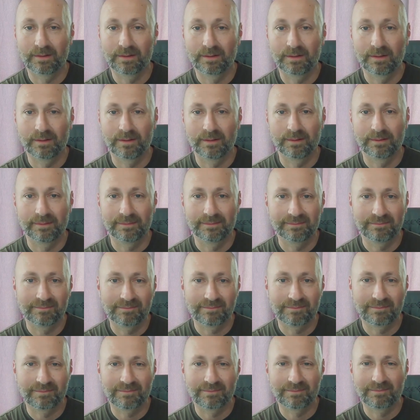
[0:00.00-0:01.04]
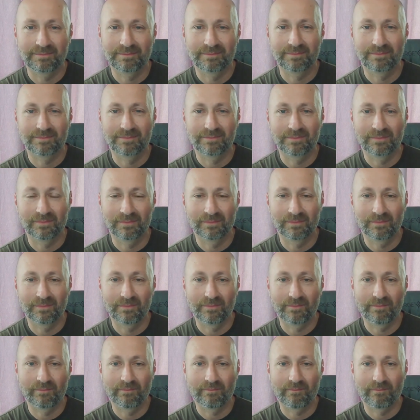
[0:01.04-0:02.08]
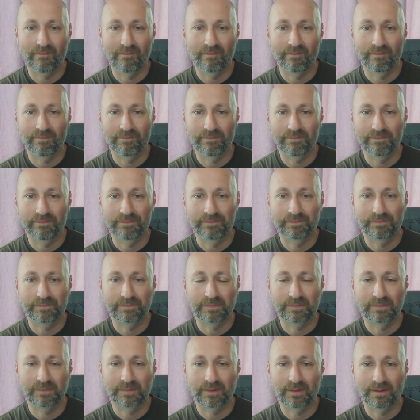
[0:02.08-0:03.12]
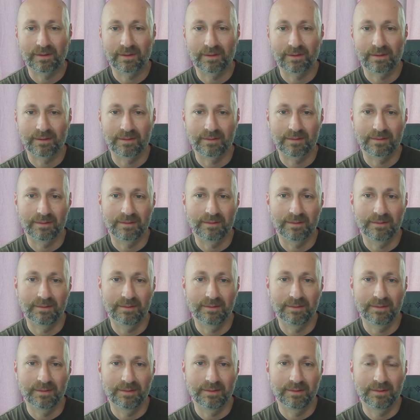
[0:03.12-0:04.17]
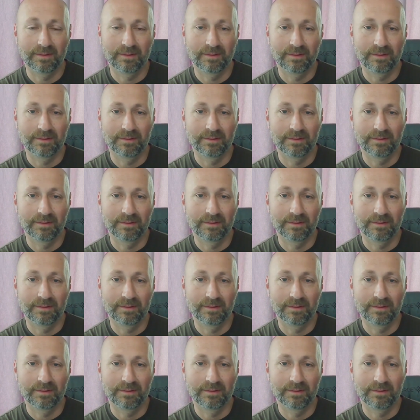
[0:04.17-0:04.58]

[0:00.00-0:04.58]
(silent)